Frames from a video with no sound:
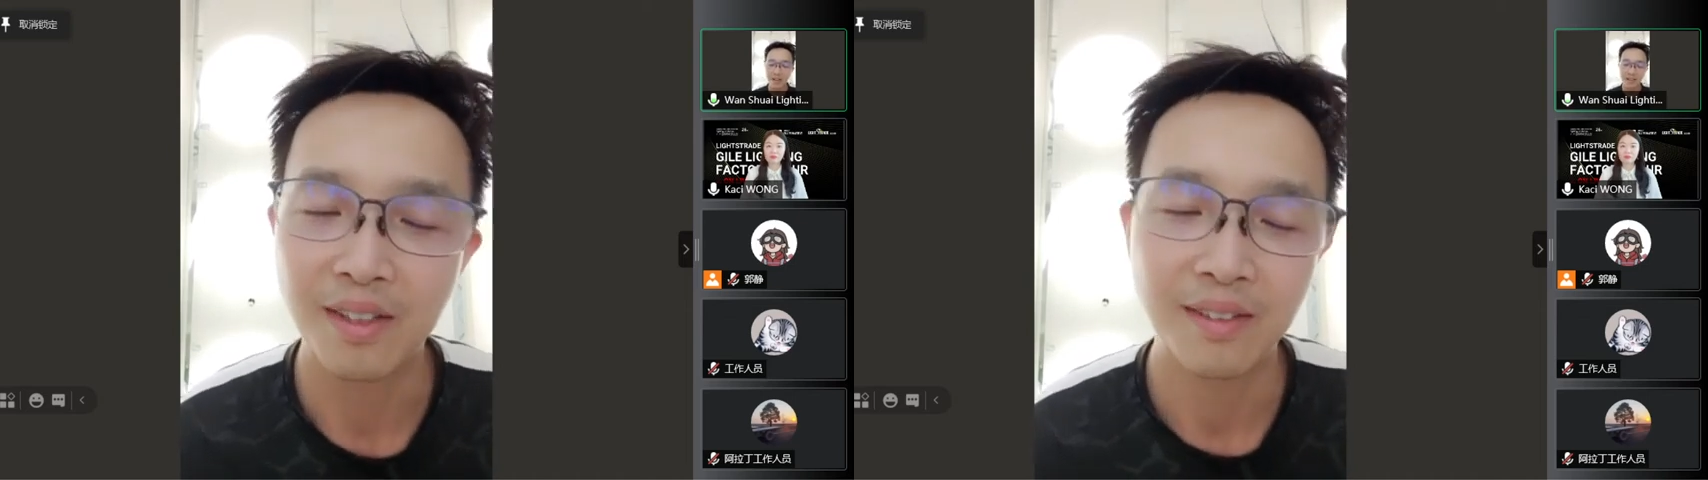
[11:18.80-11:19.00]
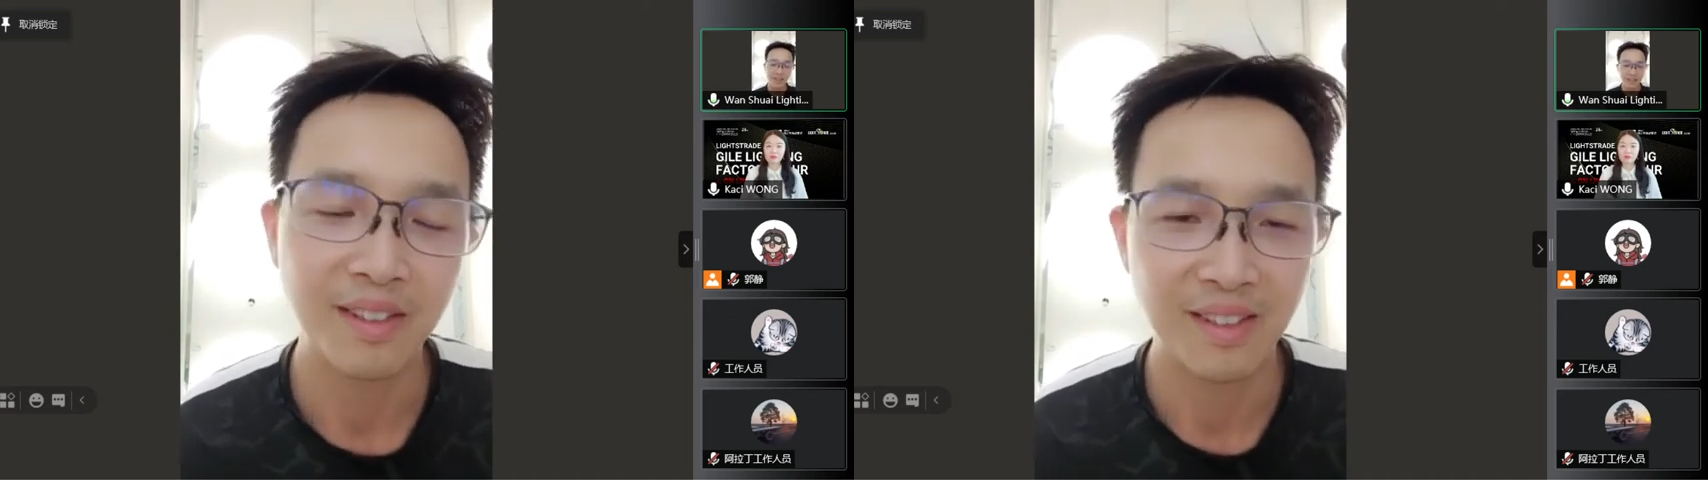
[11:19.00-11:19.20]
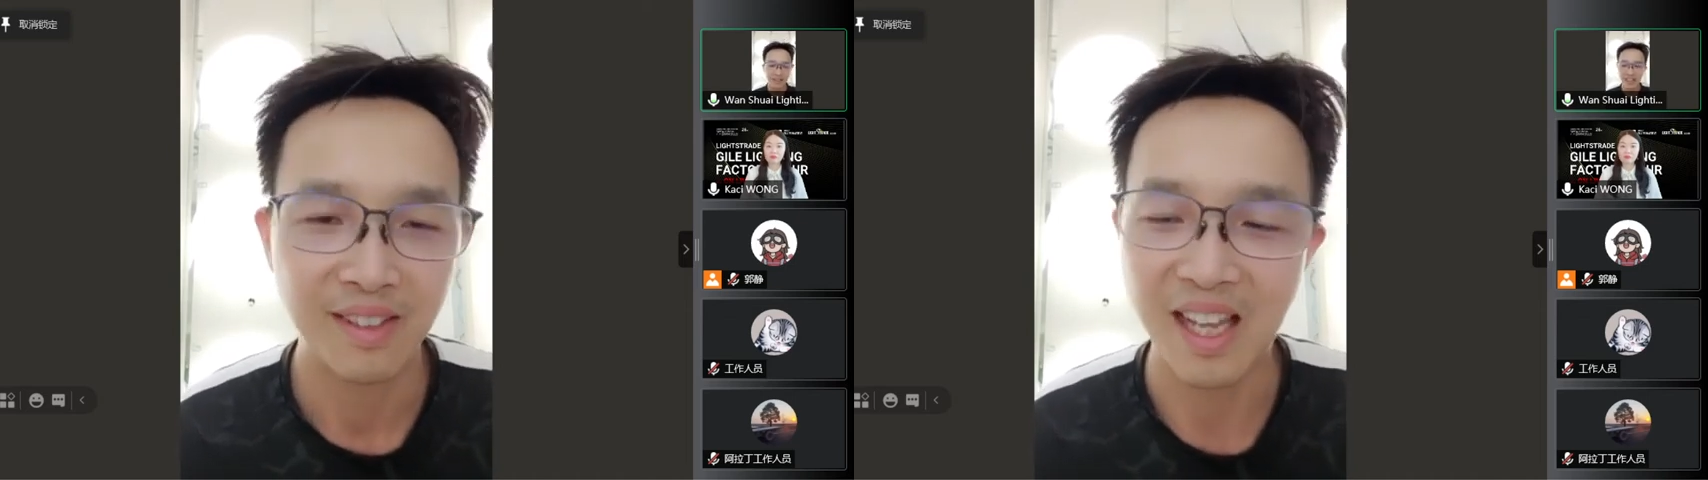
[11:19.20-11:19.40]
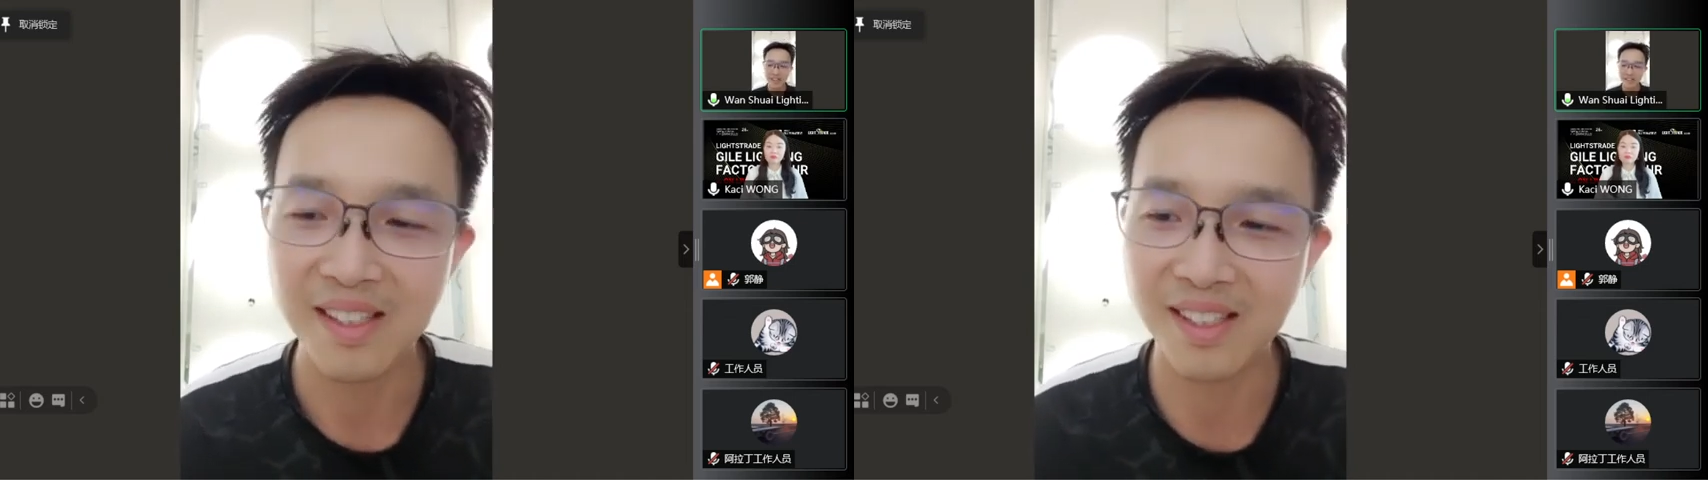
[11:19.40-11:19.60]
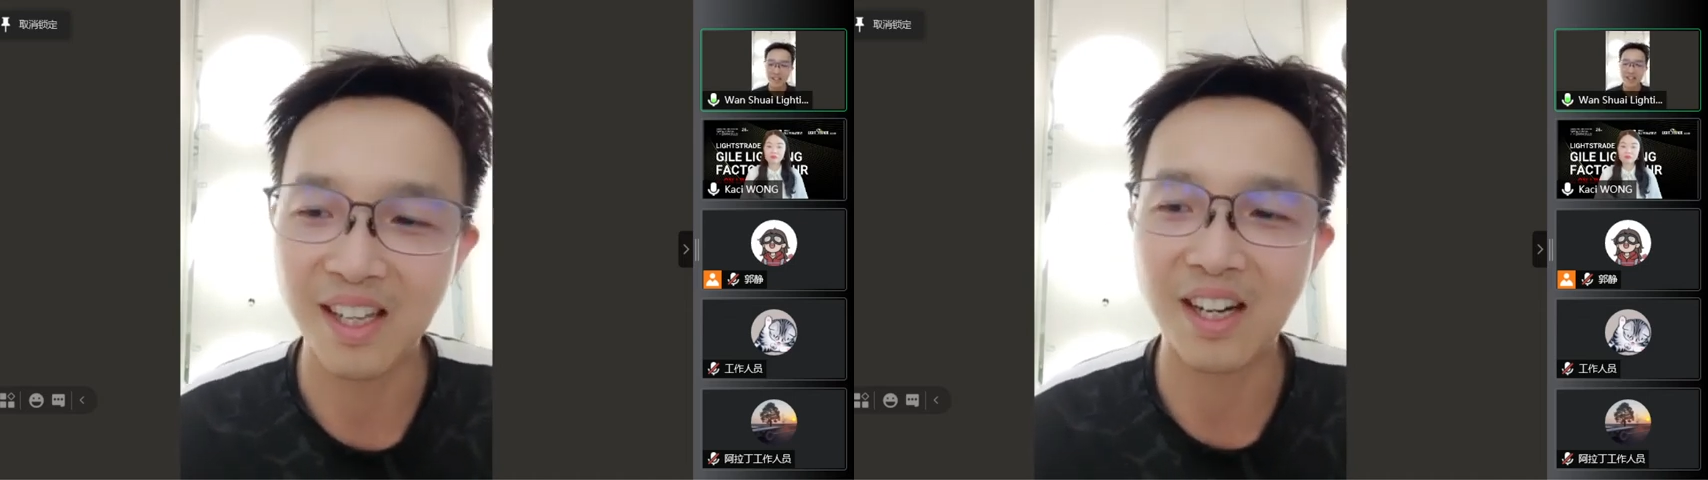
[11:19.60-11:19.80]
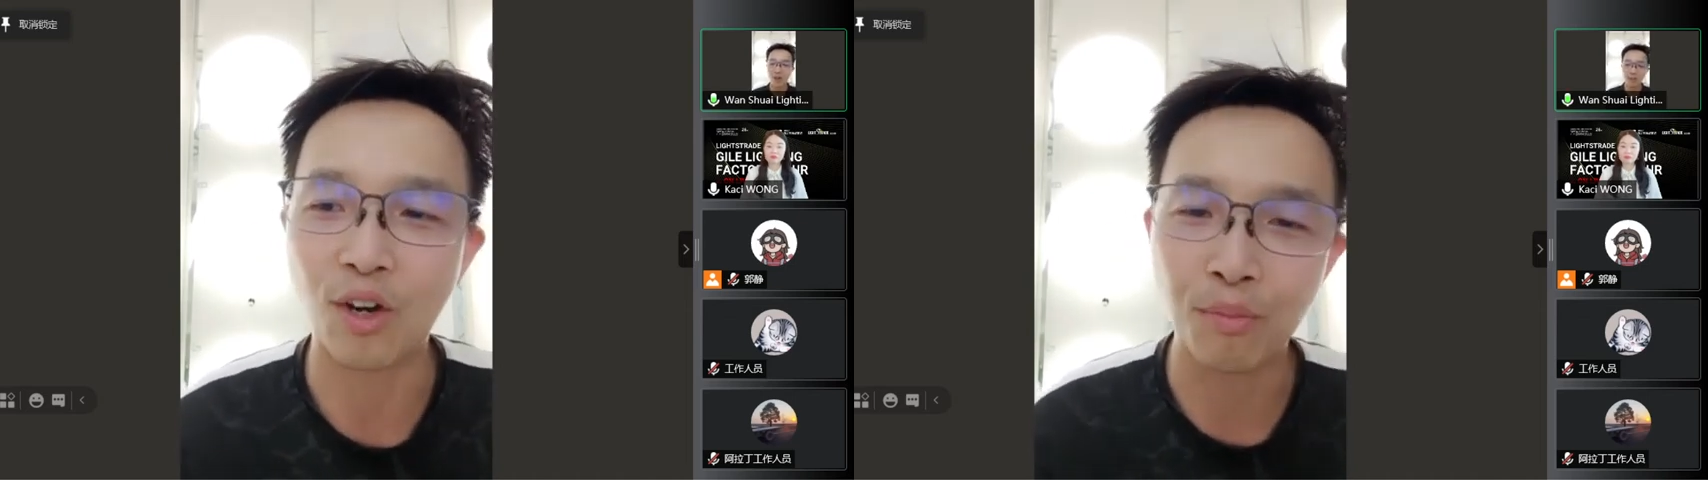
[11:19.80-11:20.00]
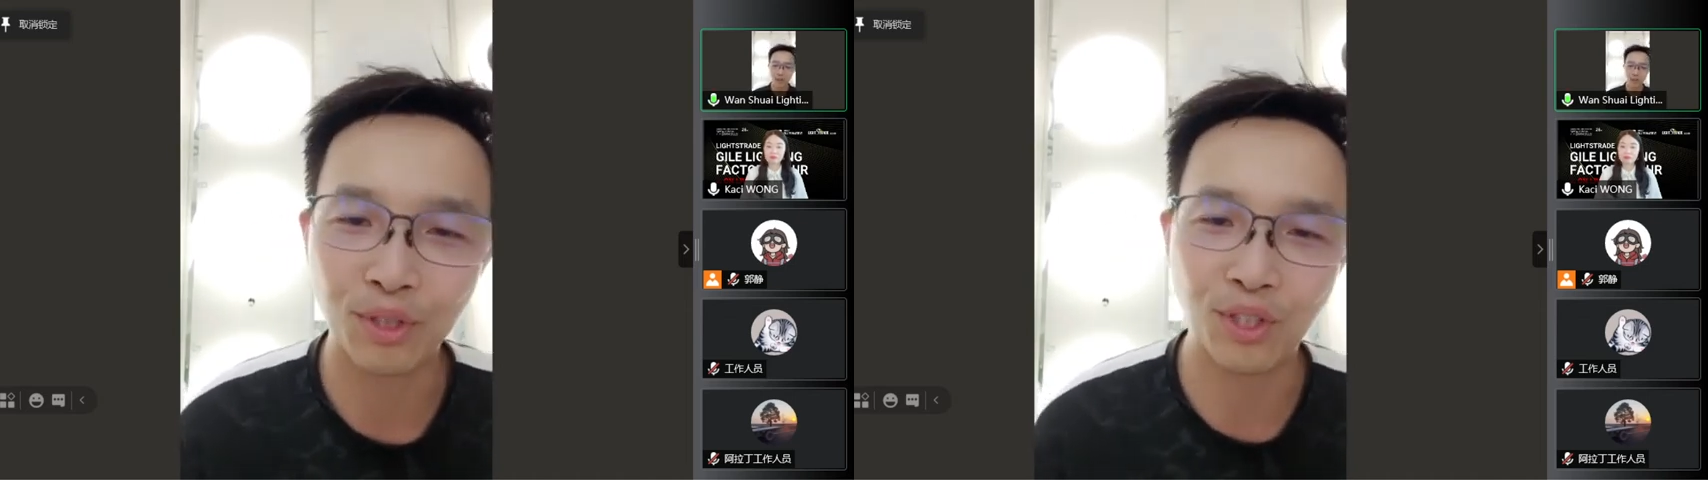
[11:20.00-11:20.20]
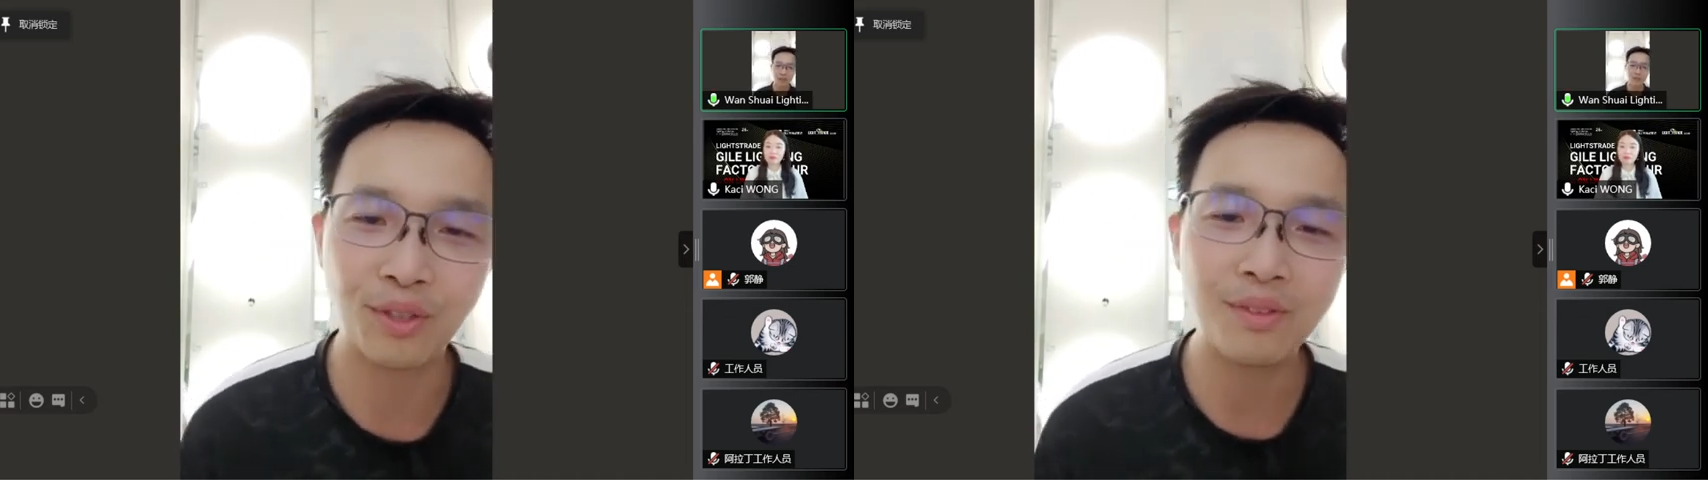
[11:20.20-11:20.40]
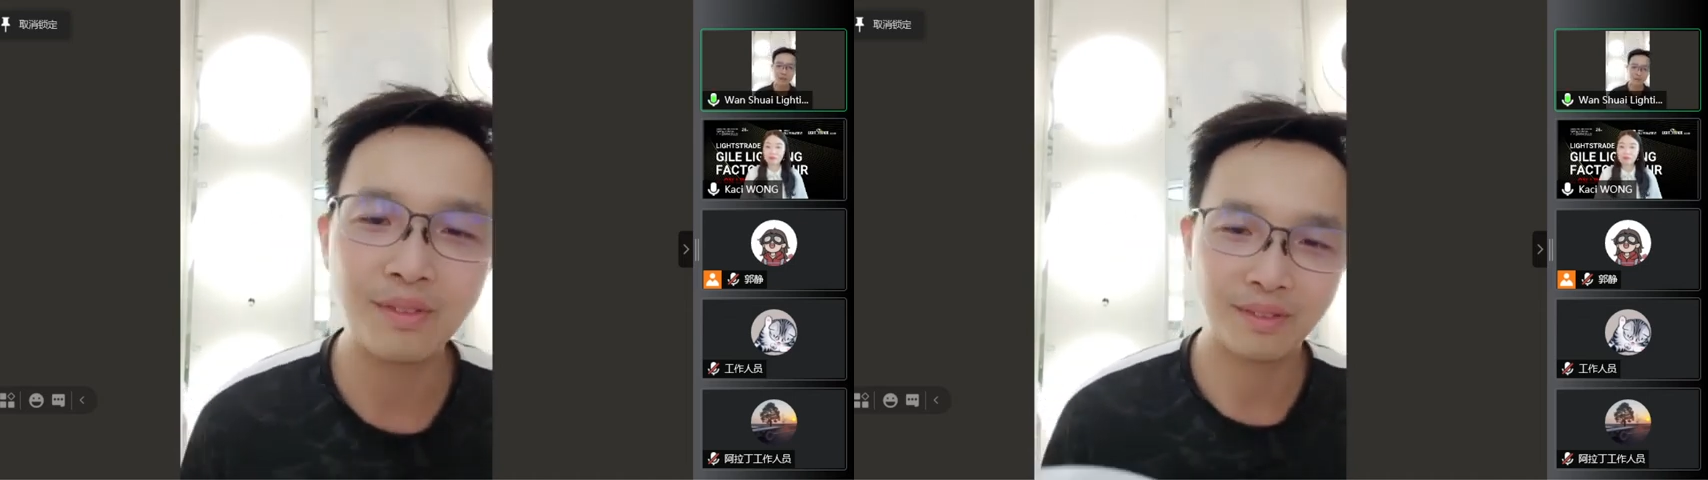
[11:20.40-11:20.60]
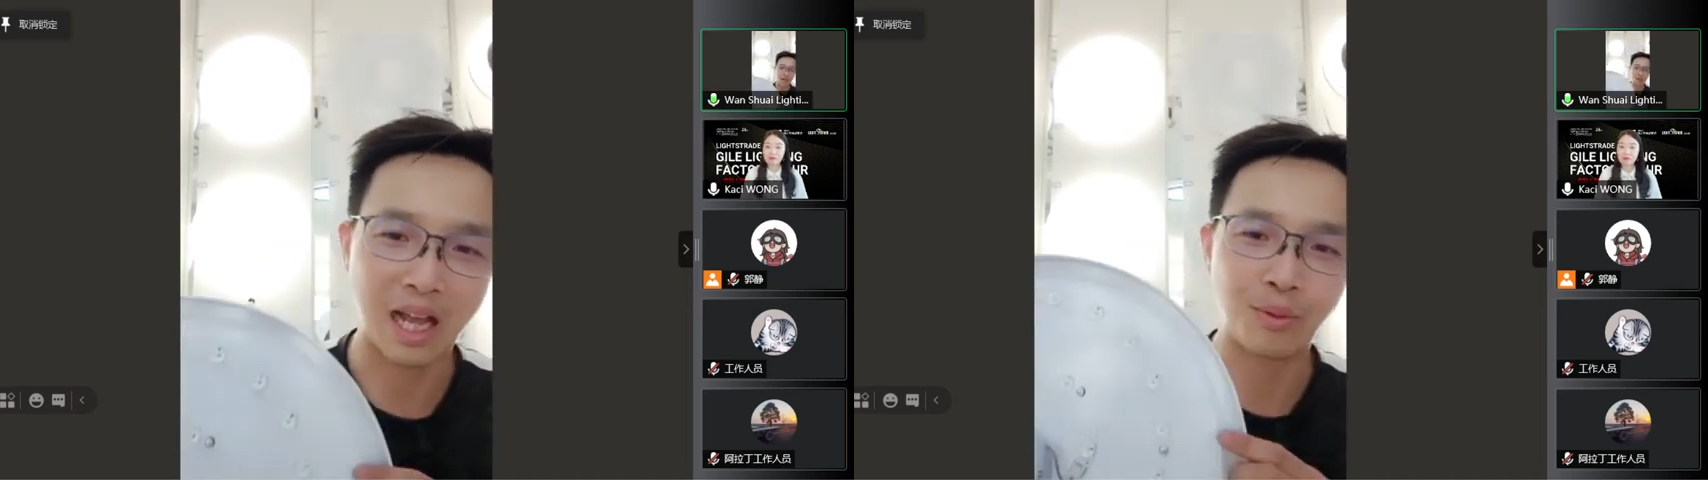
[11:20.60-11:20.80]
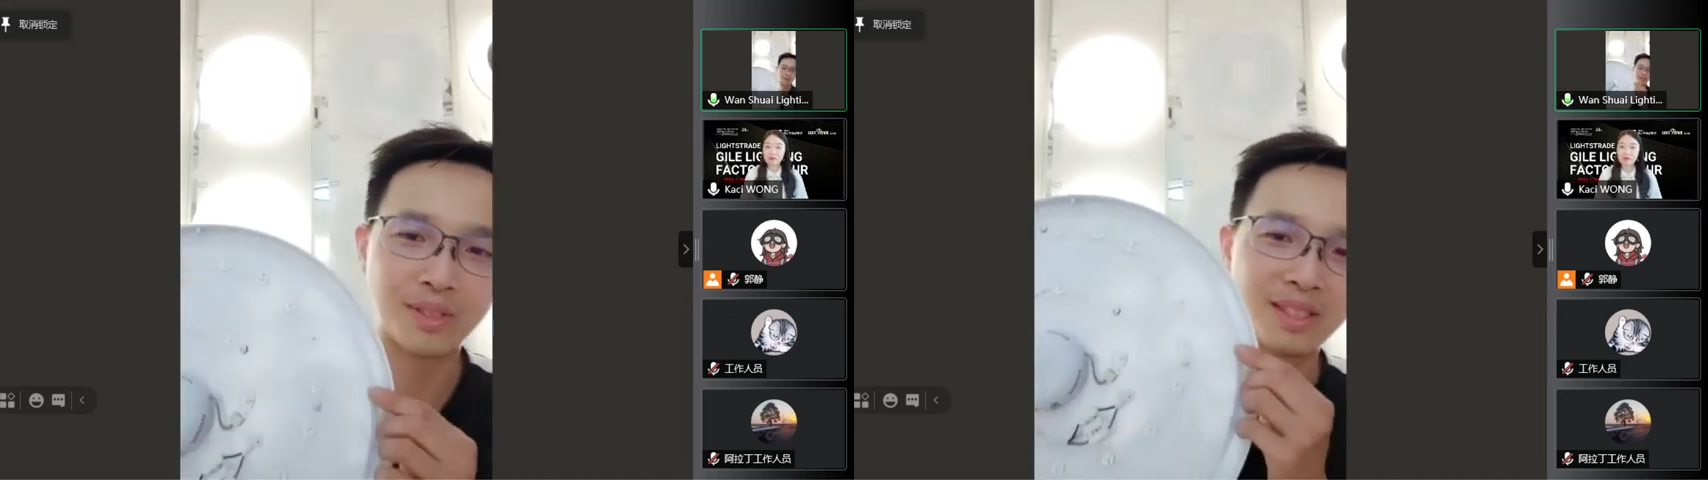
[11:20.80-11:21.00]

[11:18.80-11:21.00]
sensor or module, our